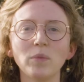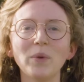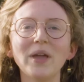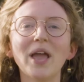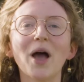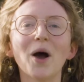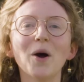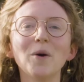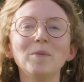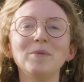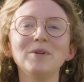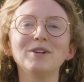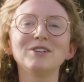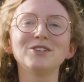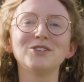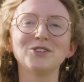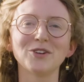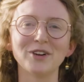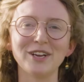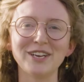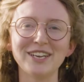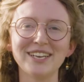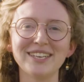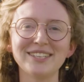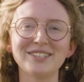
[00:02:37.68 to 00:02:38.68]
We hope you'll
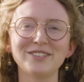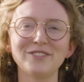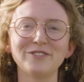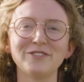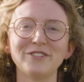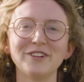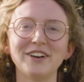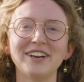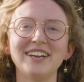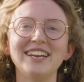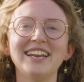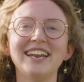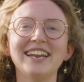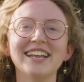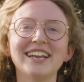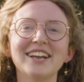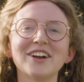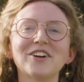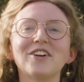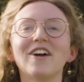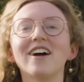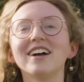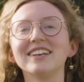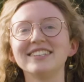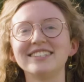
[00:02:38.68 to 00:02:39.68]
join us for Knitting
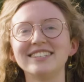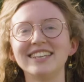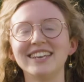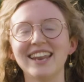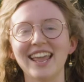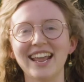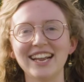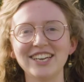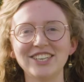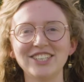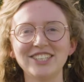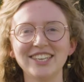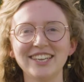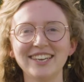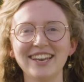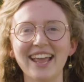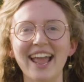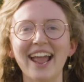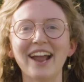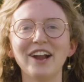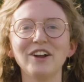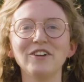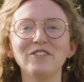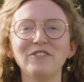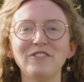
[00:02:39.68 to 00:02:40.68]
Across the Nation,
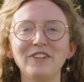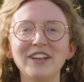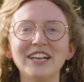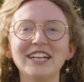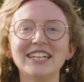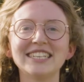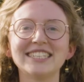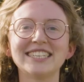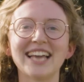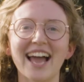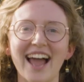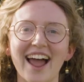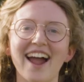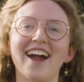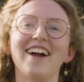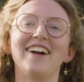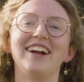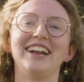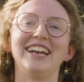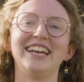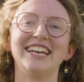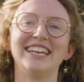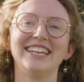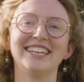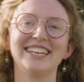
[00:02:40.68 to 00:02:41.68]
Airfield to
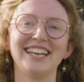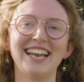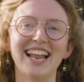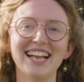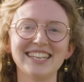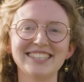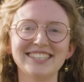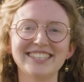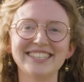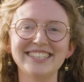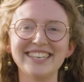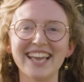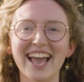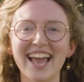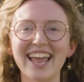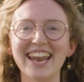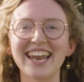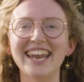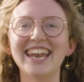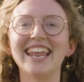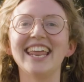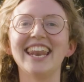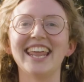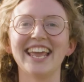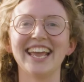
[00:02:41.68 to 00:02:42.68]
Aran. Let's get
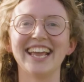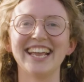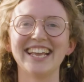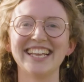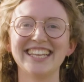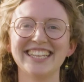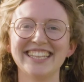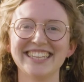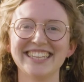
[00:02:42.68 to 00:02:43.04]
knitting.